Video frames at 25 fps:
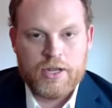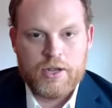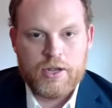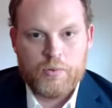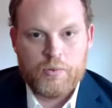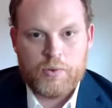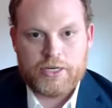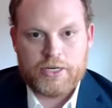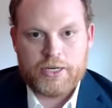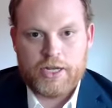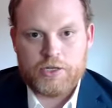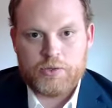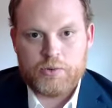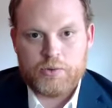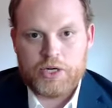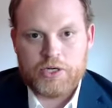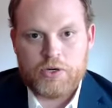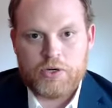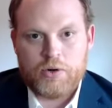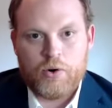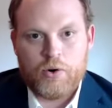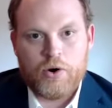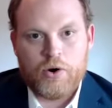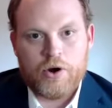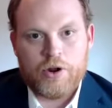We tend to
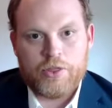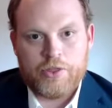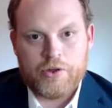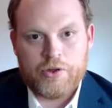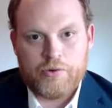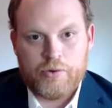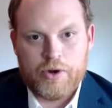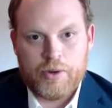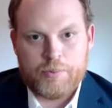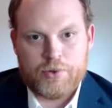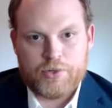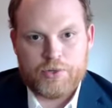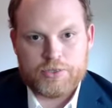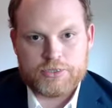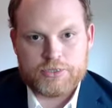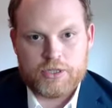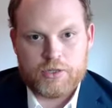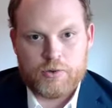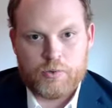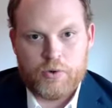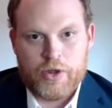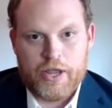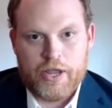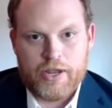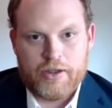ignore the ripples and the
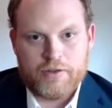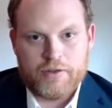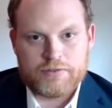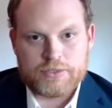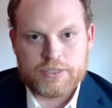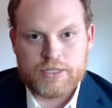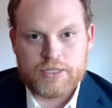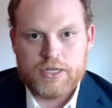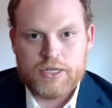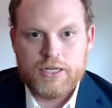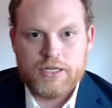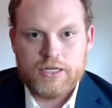waves,